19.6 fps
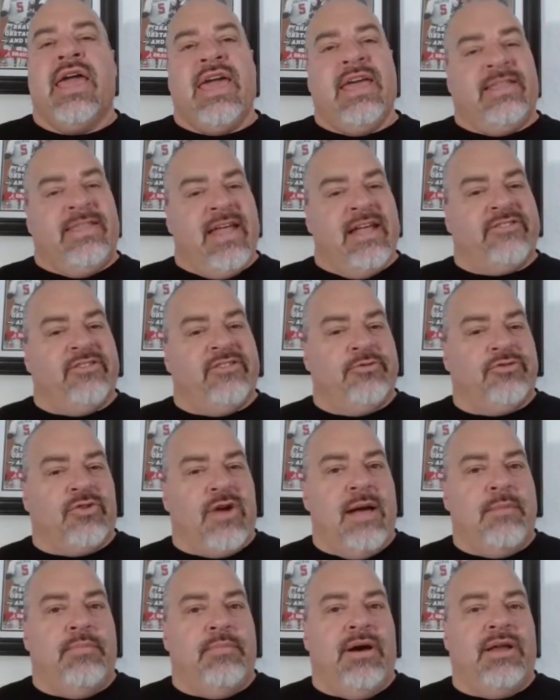Hit that
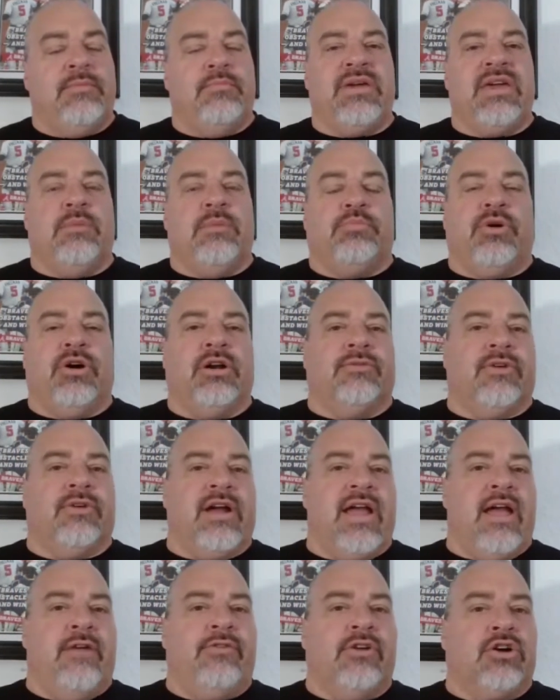subscribe button. Be a part of
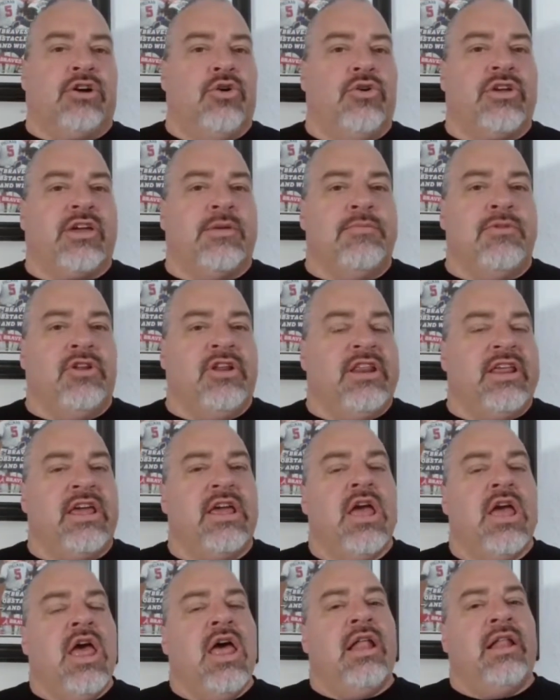our ever-growing
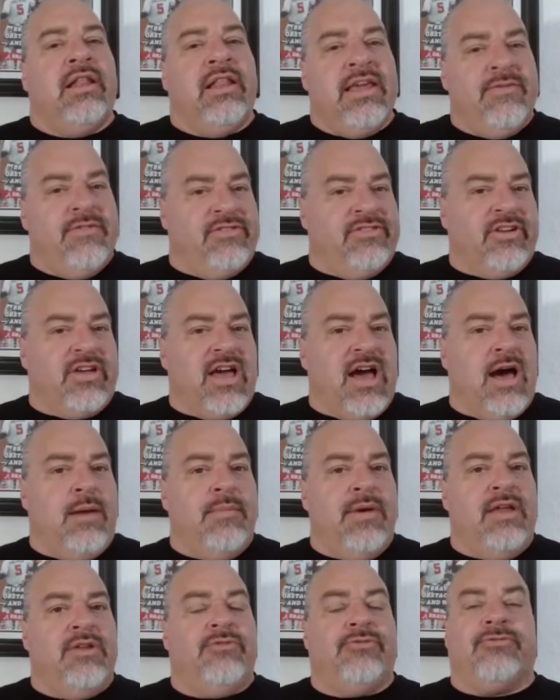community. Leave us a
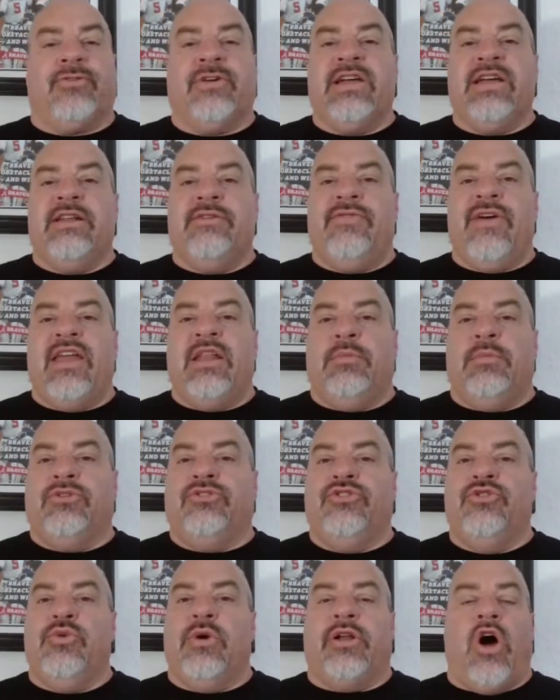comment. Free and
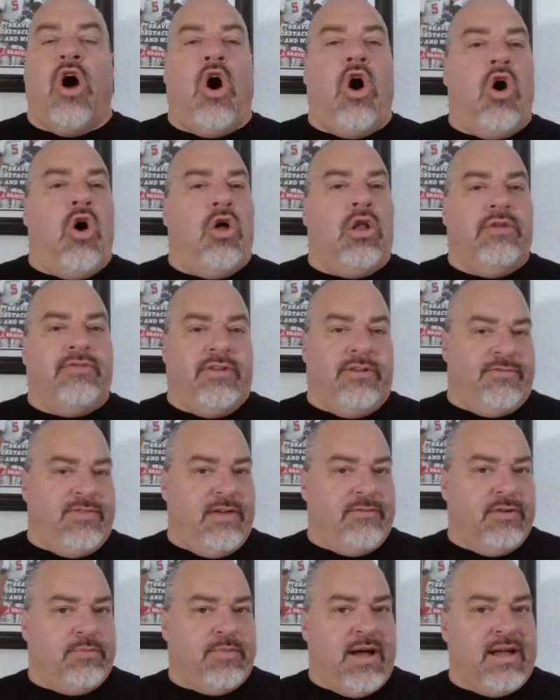available, too, on all of your
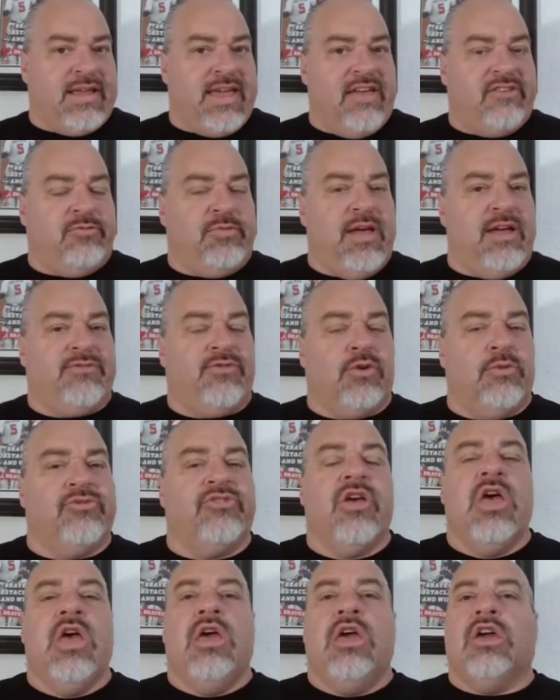favorite podcast
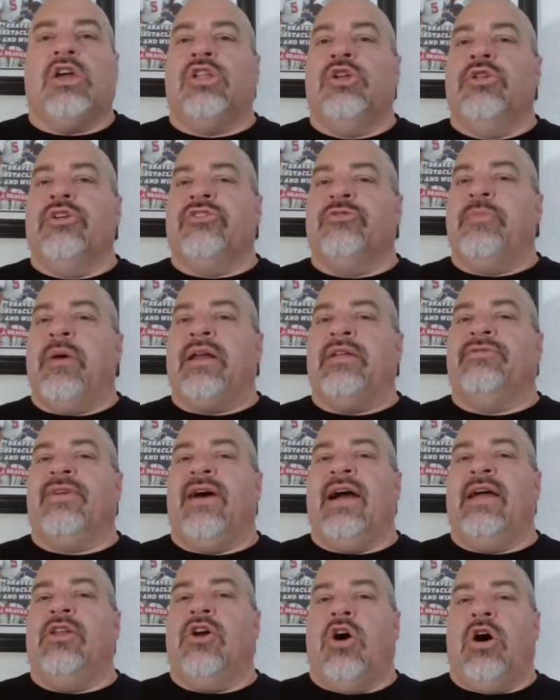platforms, including
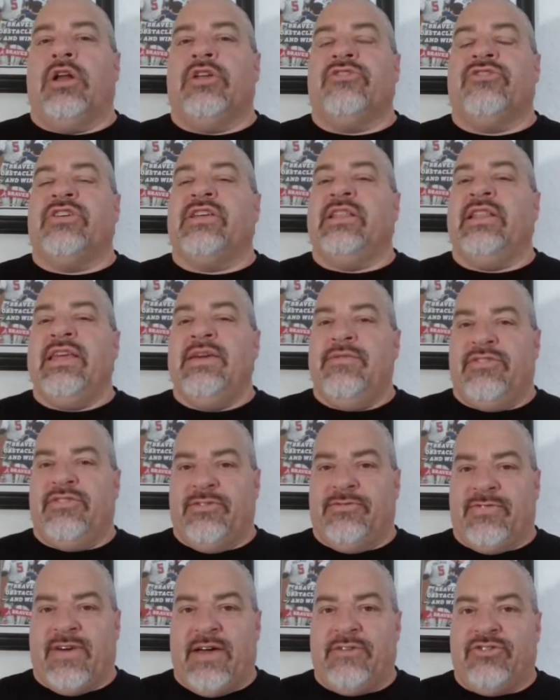Spotify and Odyssey. Leave
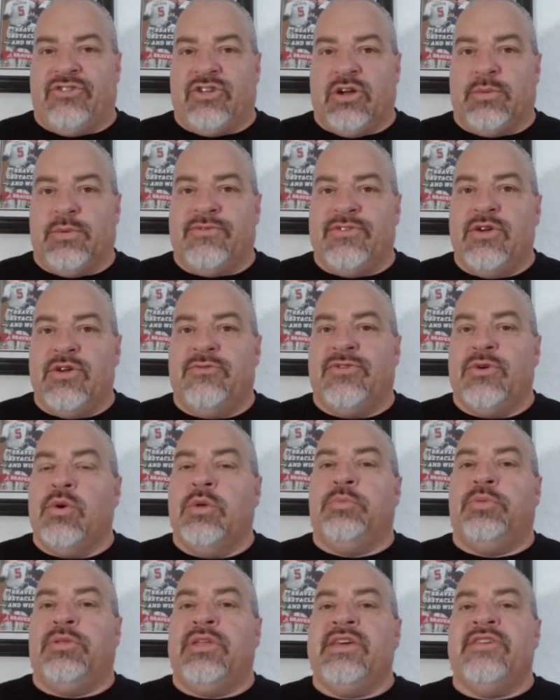us a five-star review, if
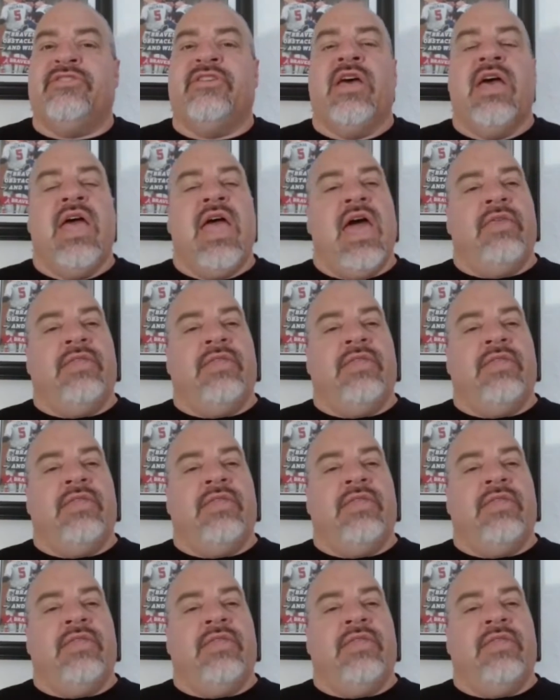you would, please.